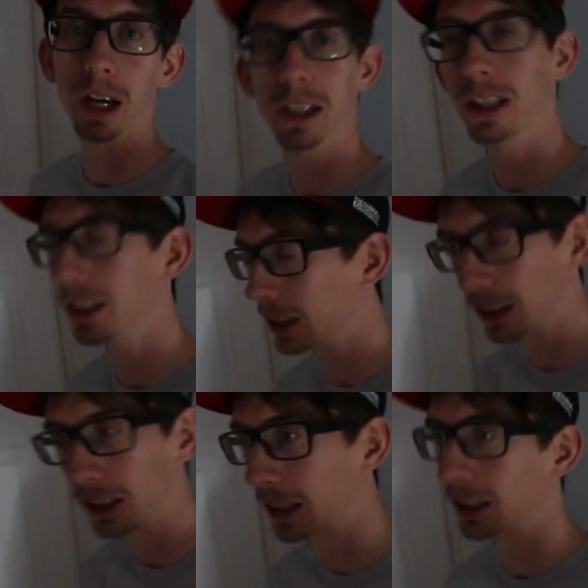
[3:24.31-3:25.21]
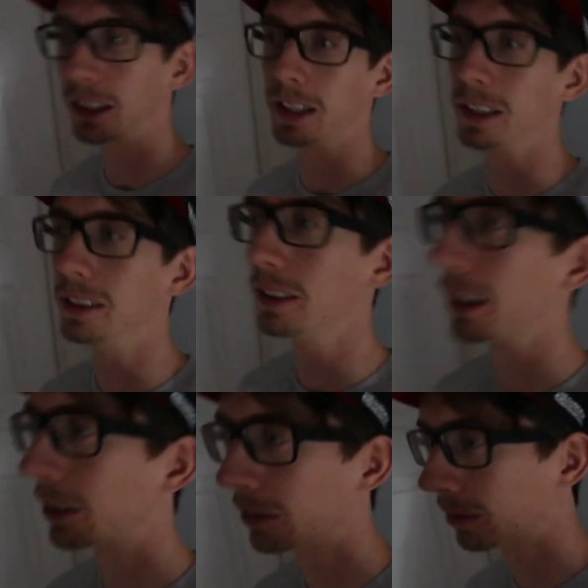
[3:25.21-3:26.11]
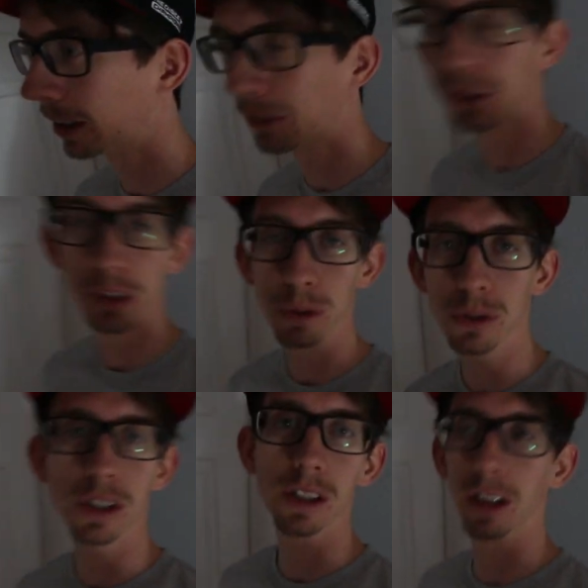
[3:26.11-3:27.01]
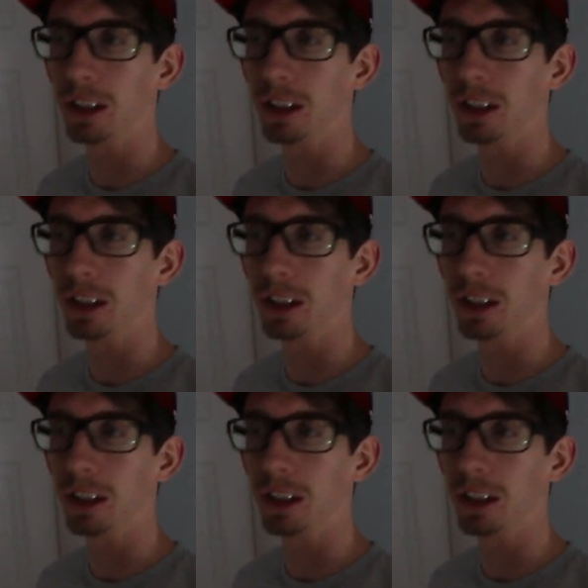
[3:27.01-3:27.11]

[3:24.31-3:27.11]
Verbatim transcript: I didn't need the kit lens. I don't ever use it.